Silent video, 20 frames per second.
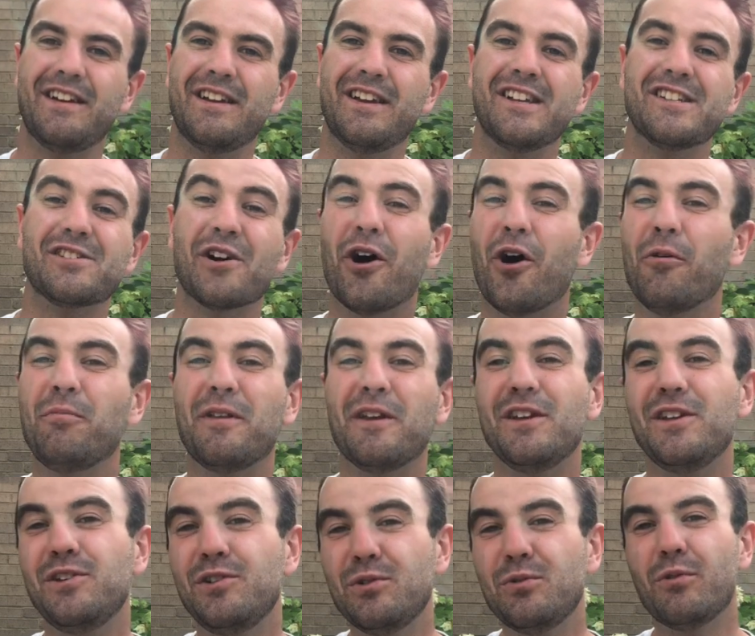So I hope that
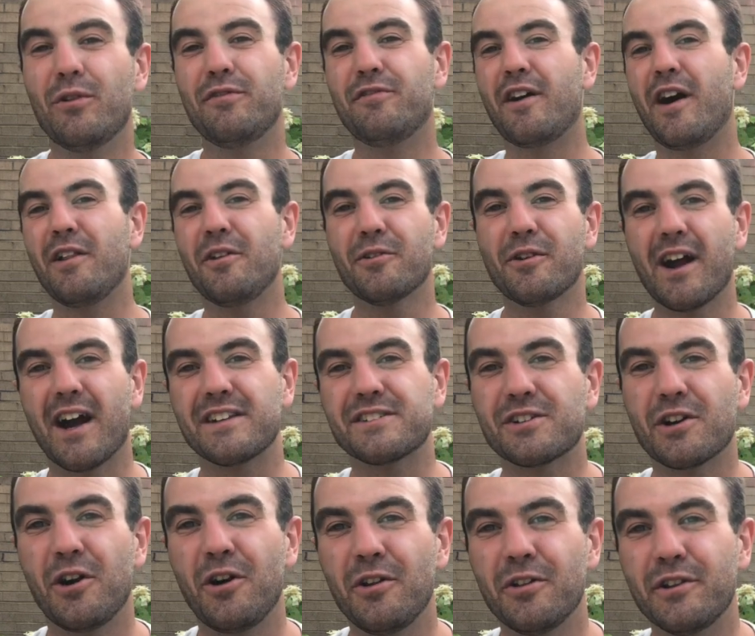you will follow God's
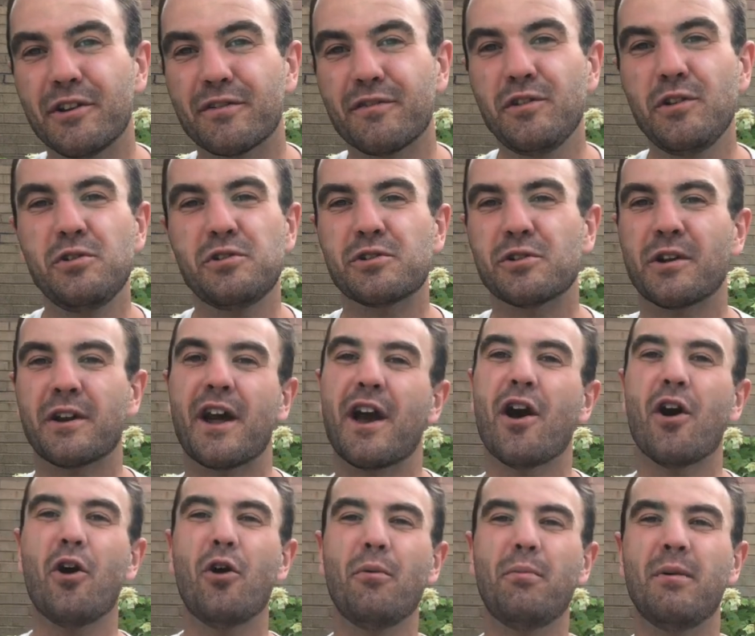call in your future, and I
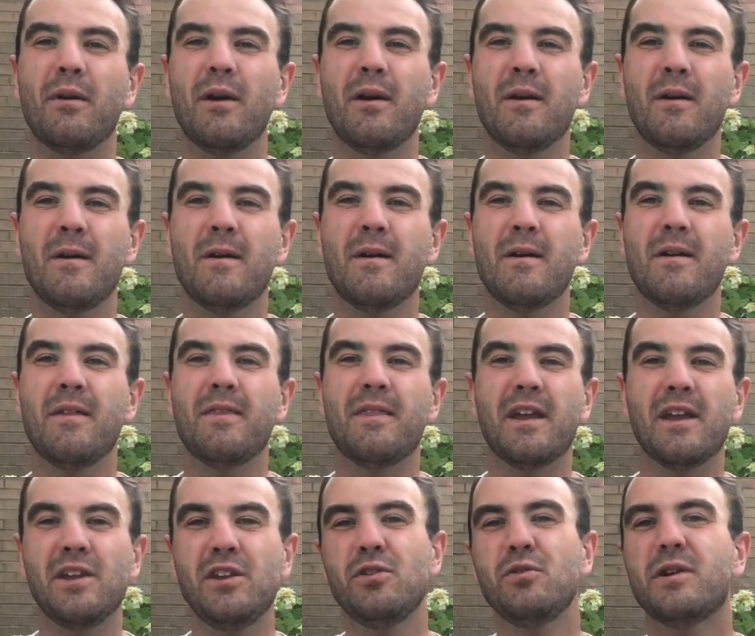hope that
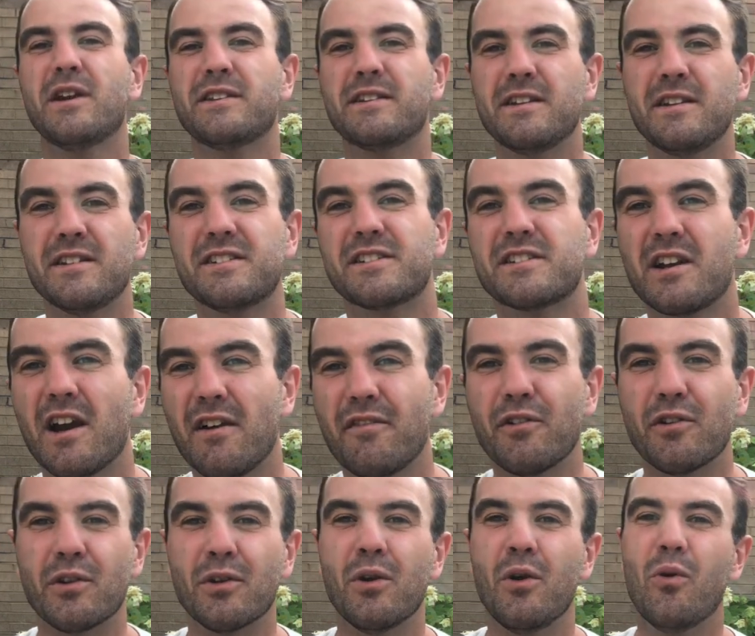you get to
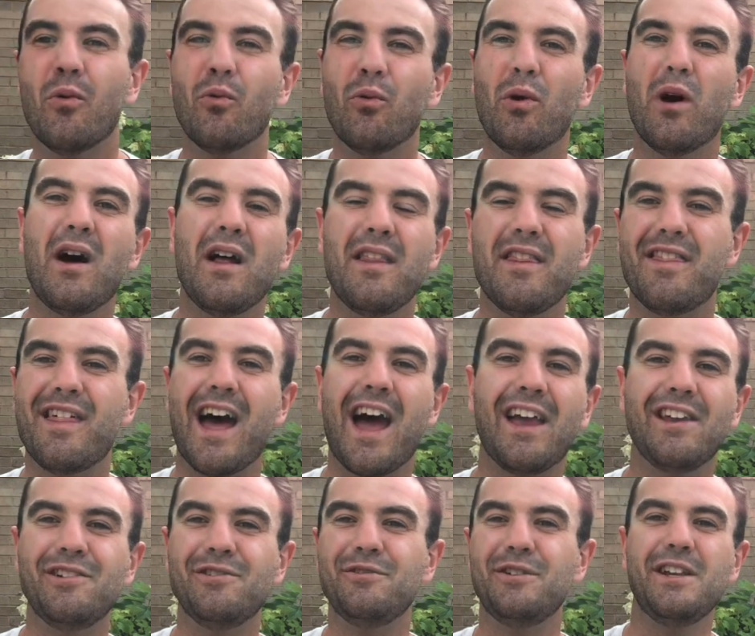discover what that
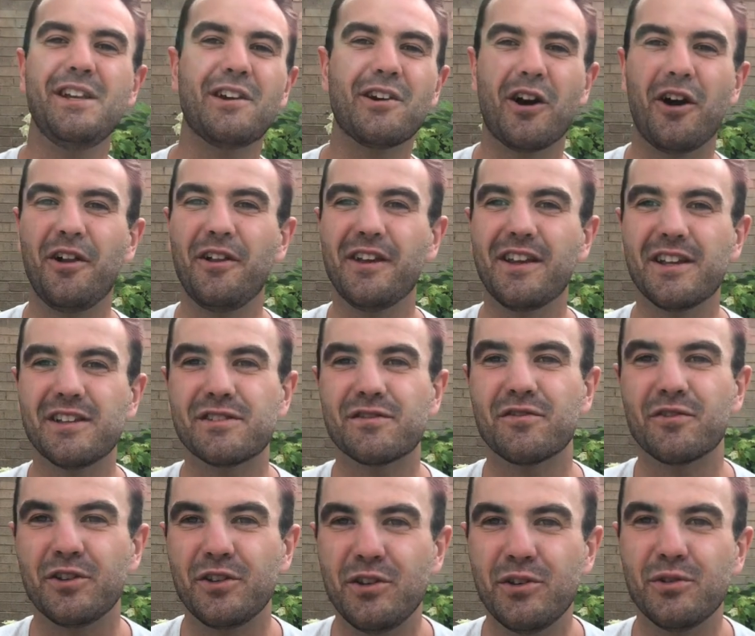unique calling is
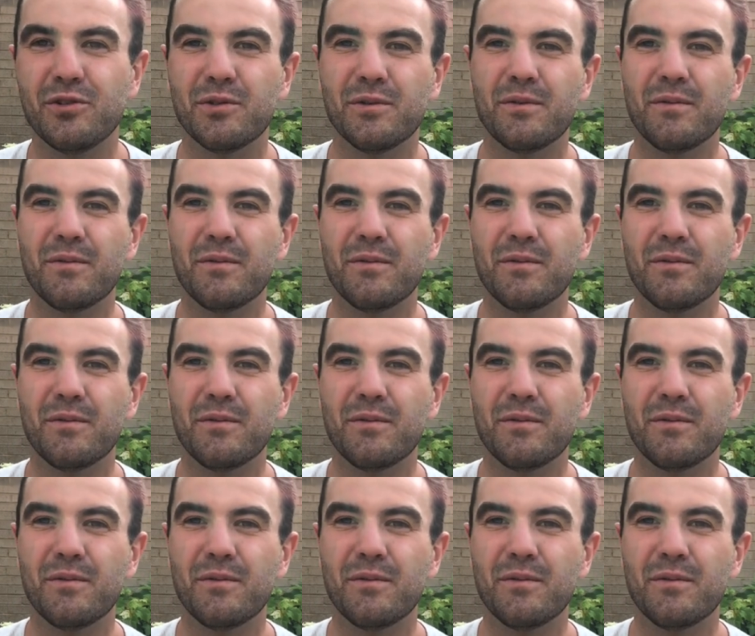for you.